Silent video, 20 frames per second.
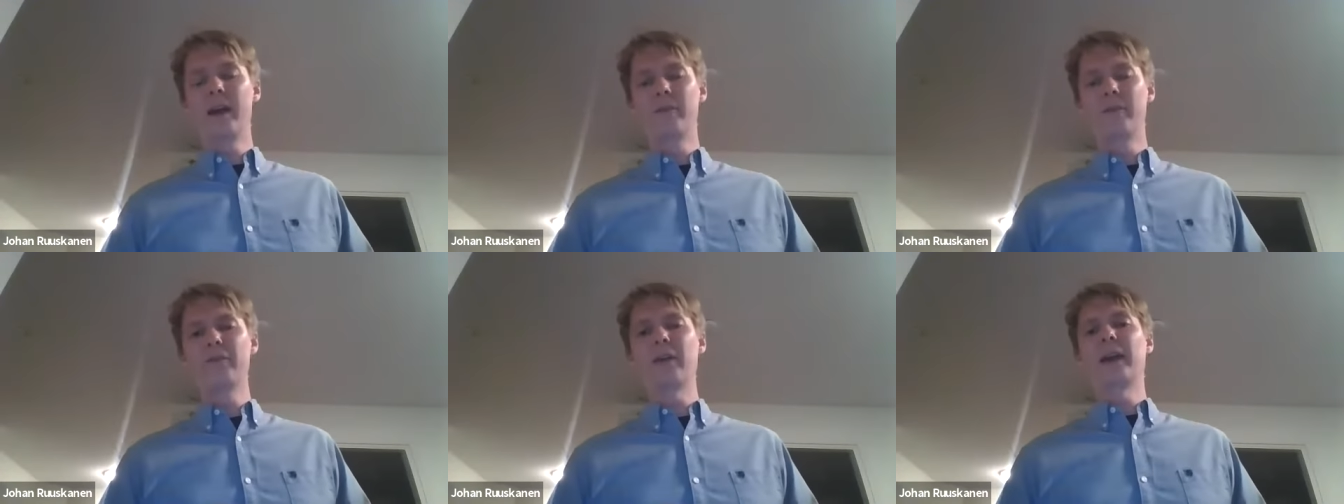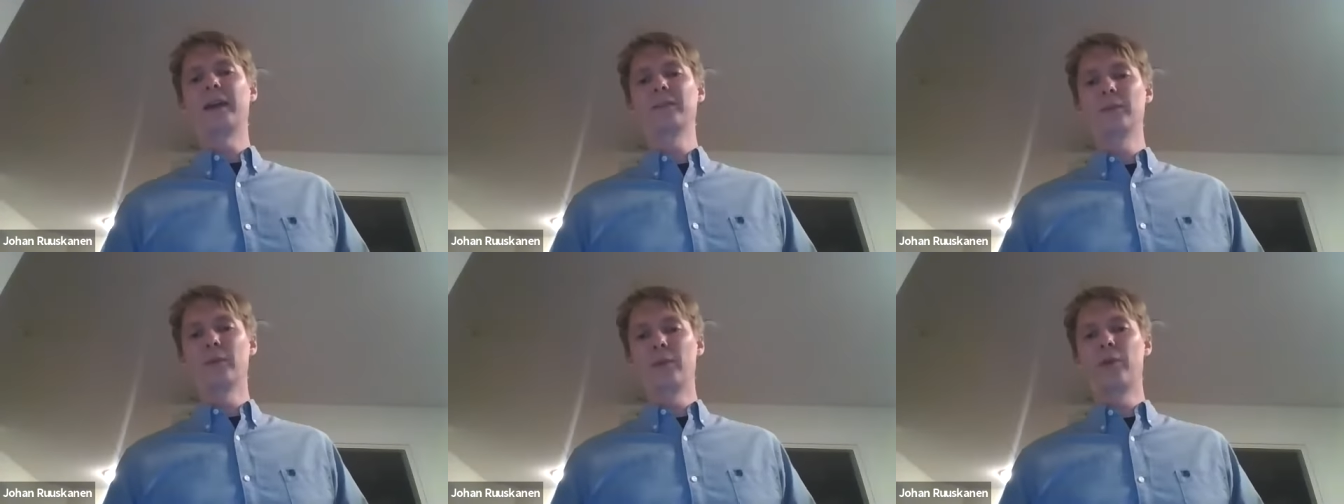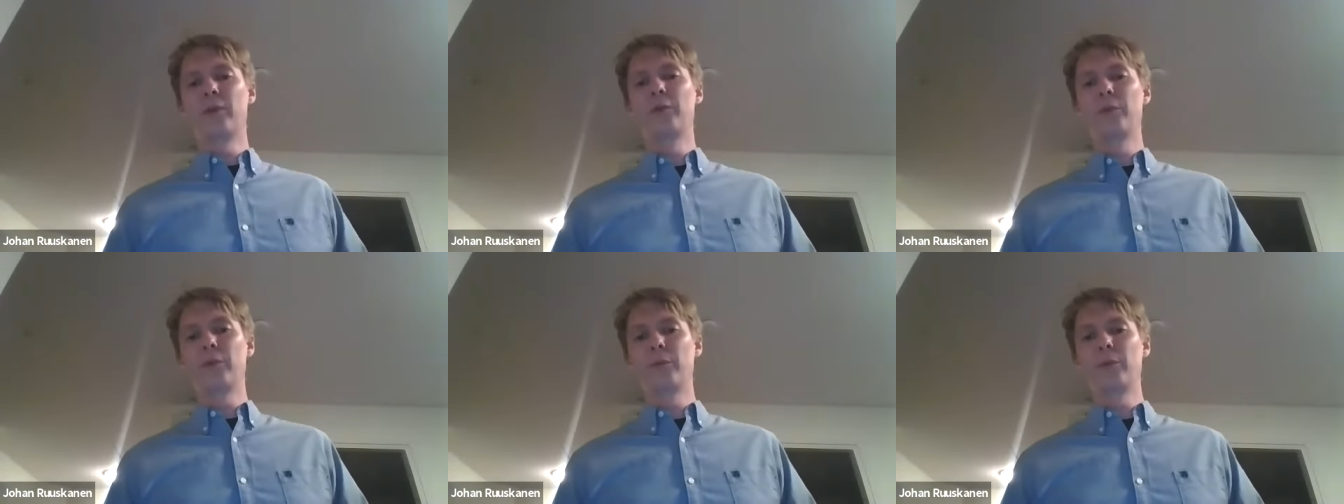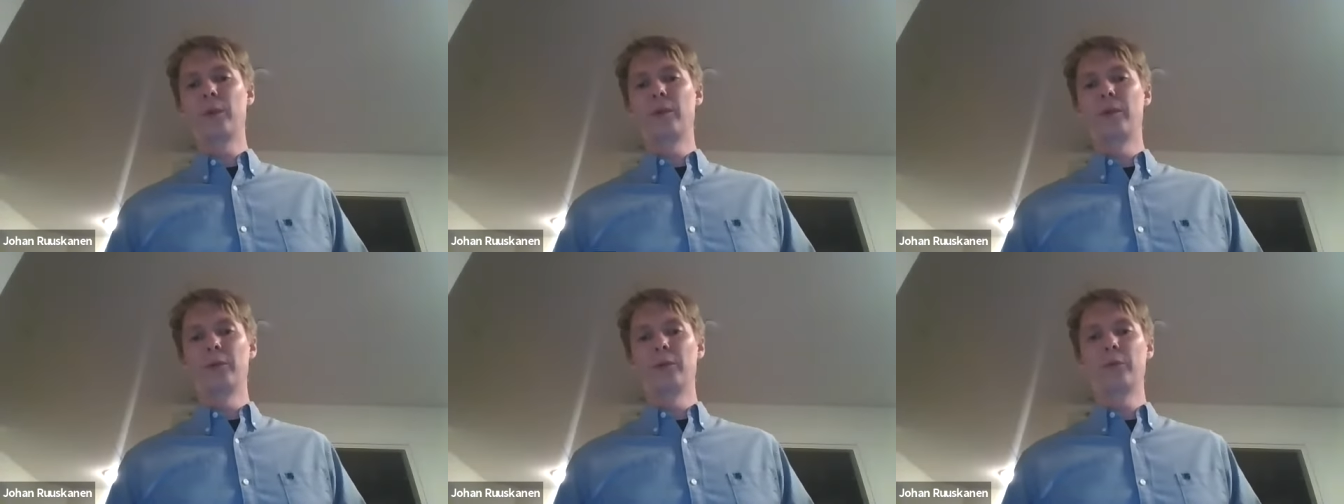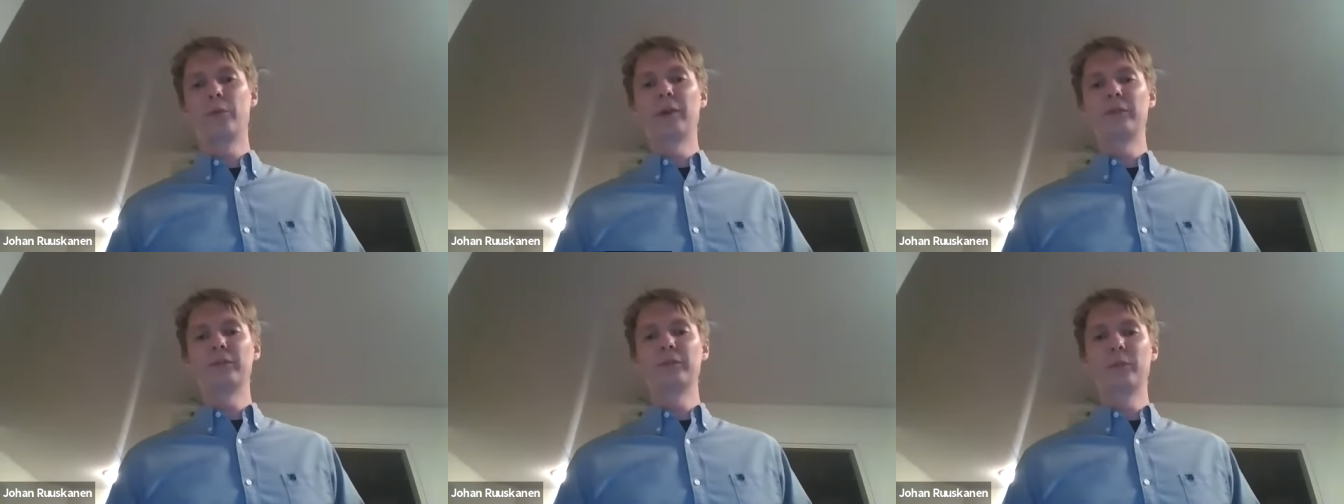effect on our original
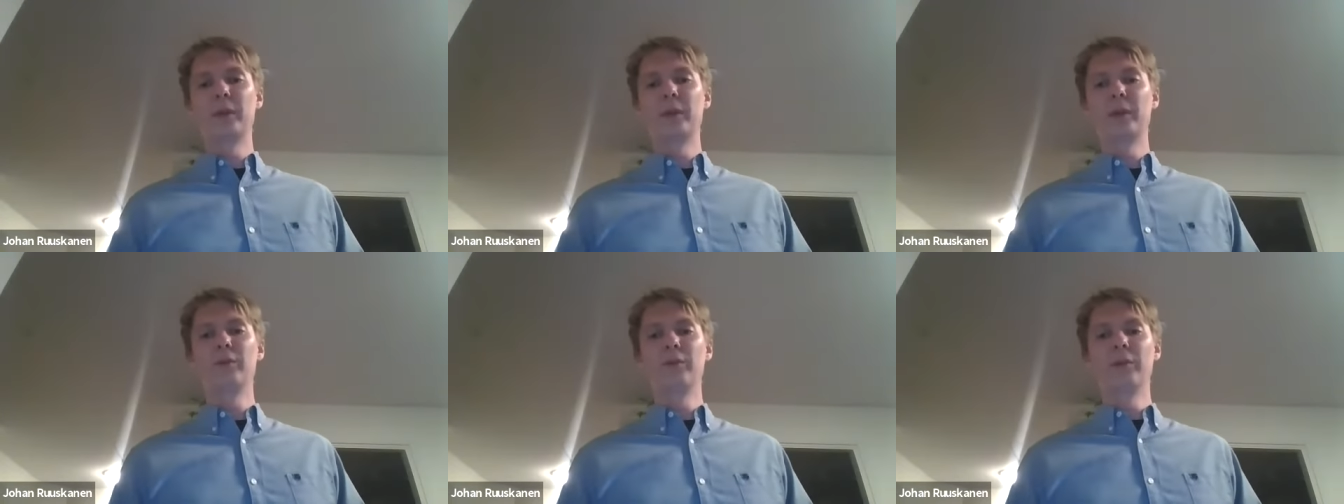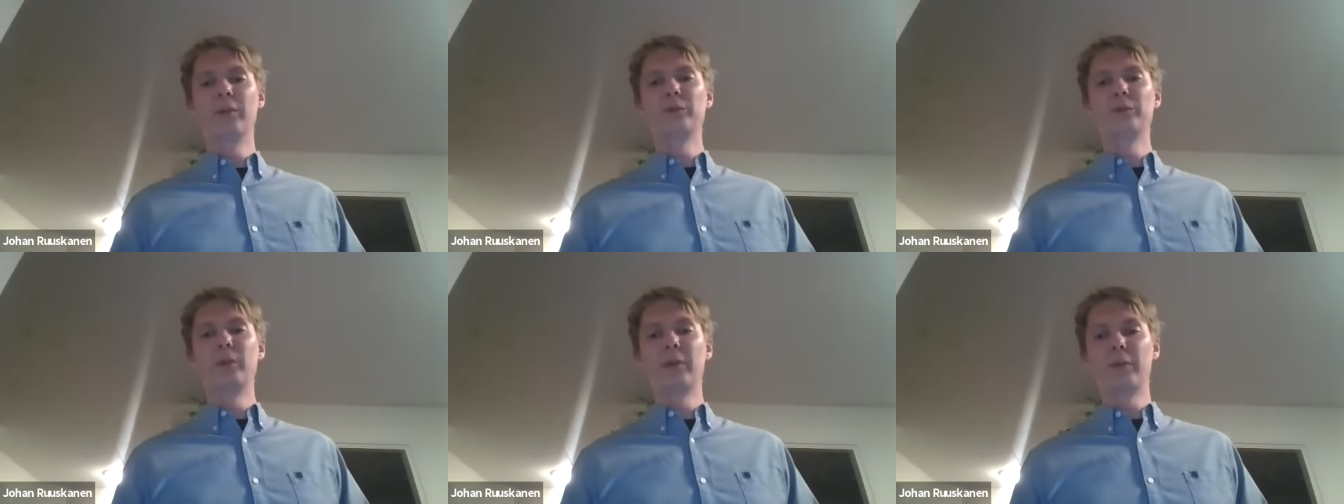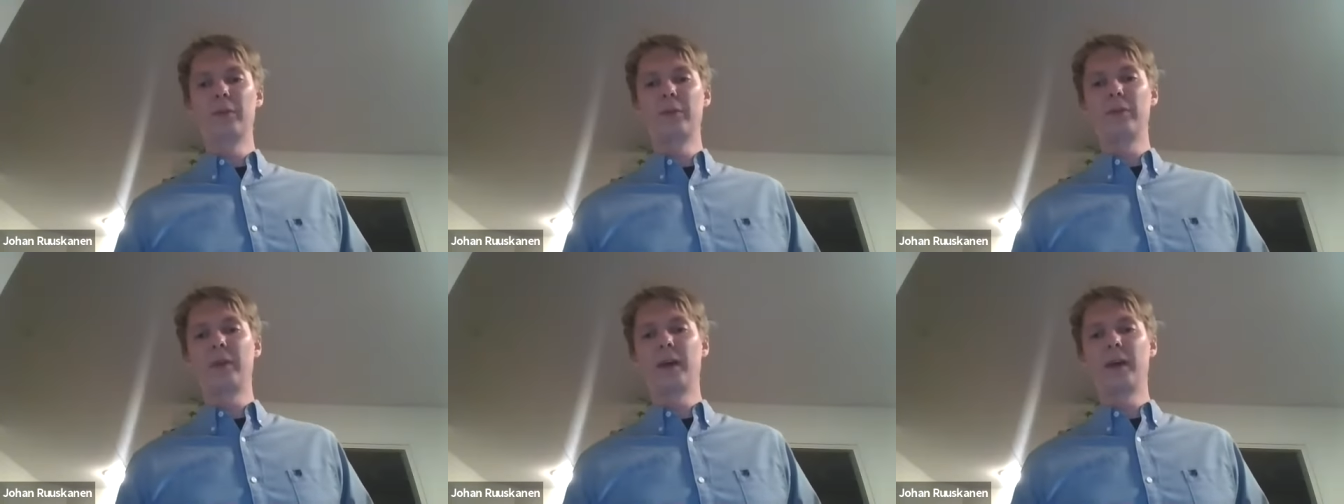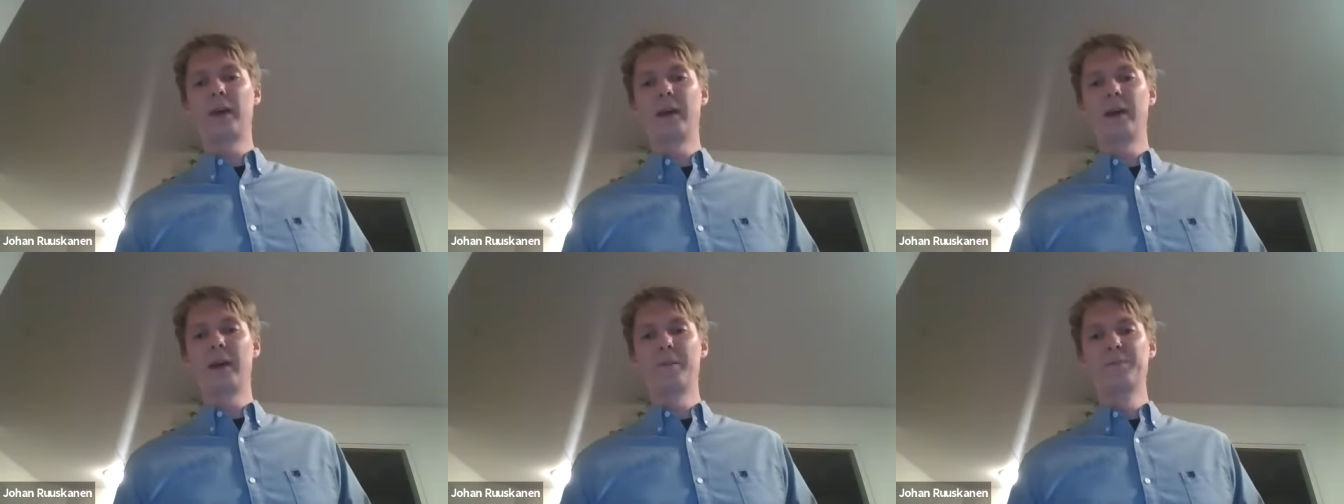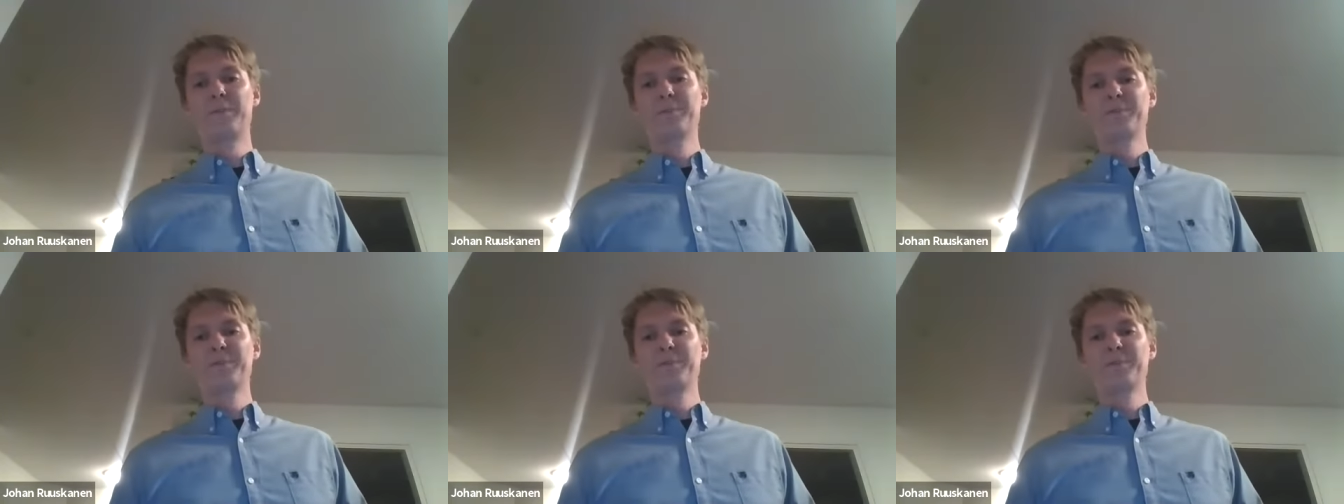request, we do this with a